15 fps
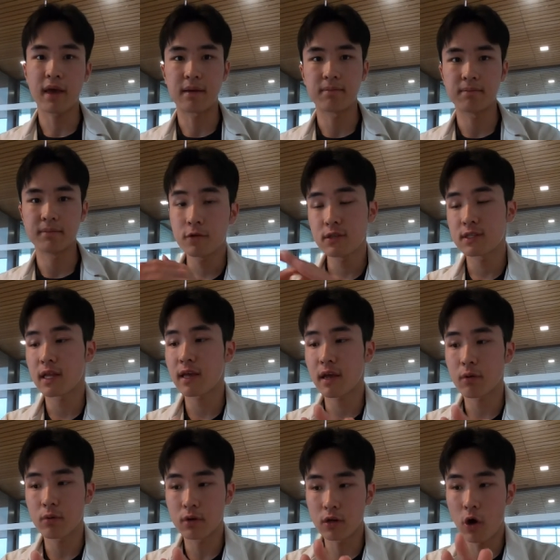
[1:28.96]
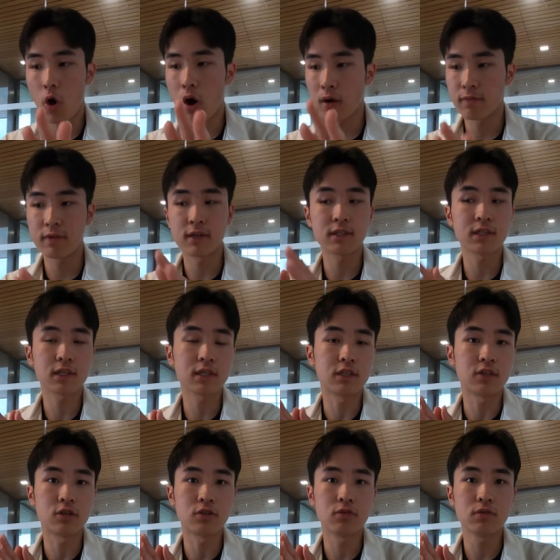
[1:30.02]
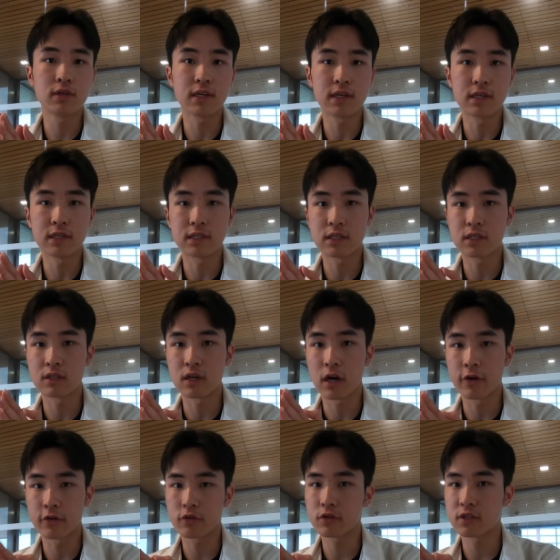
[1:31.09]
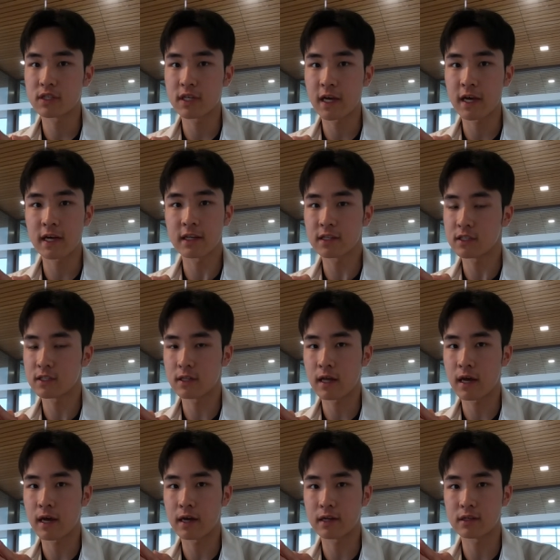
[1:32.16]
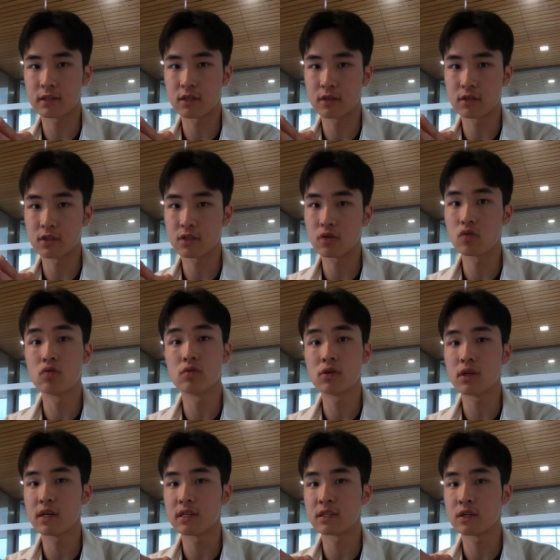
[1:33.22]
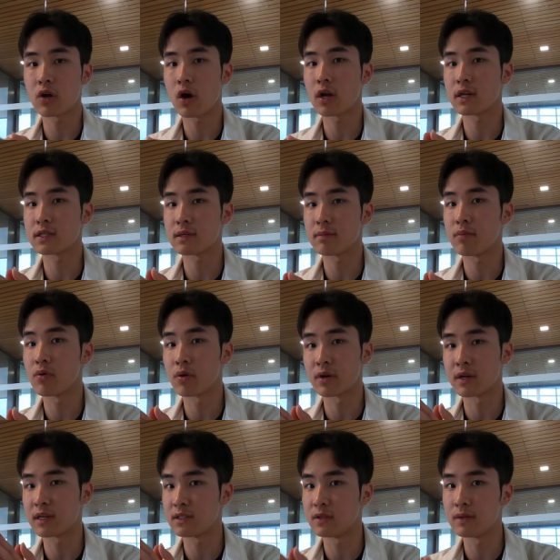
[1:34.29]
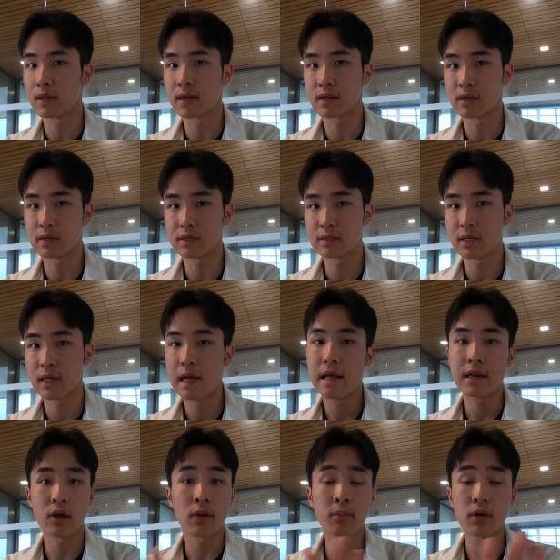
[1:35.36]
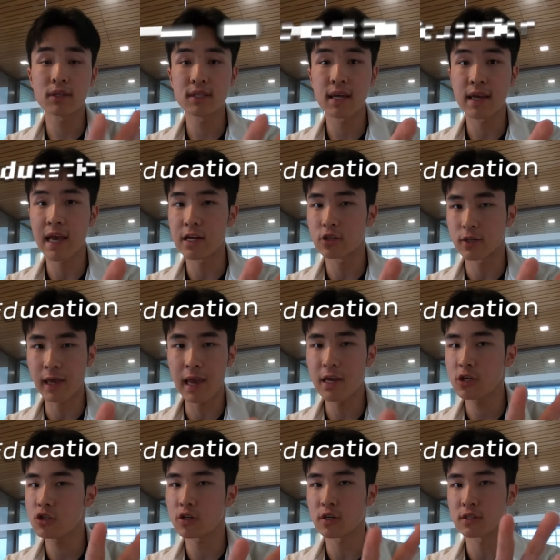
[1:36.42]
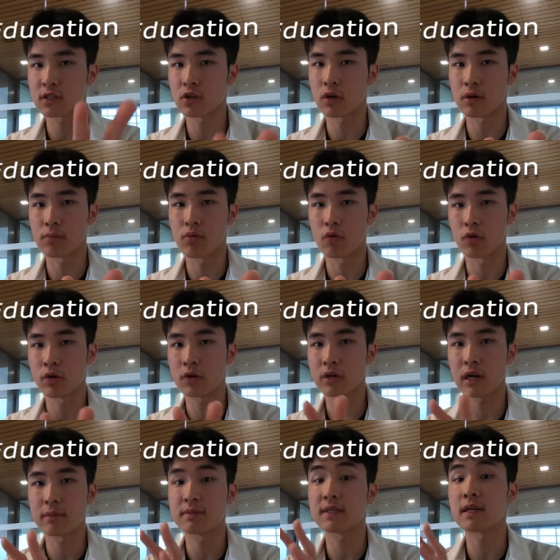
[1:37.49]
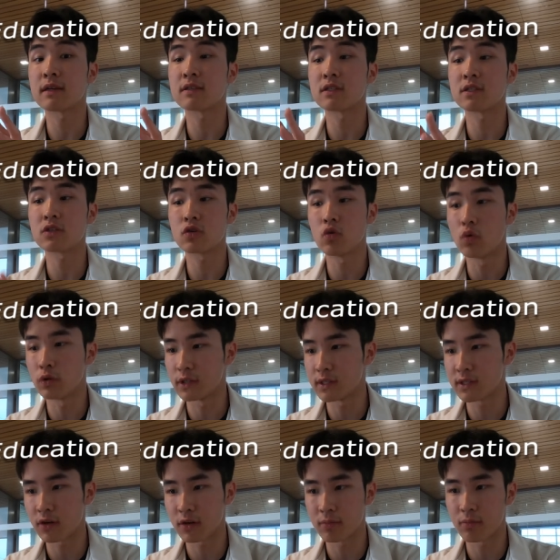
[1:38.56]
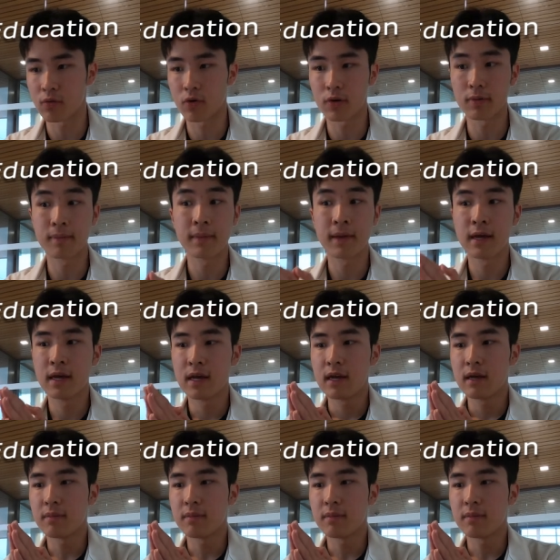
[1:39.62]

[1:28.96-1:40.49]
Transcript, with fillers: Okay, first thing I would obviously do is to understand that school is not as important as you think it is. Now, I'm not saying education is not important, I'm saying school is not important.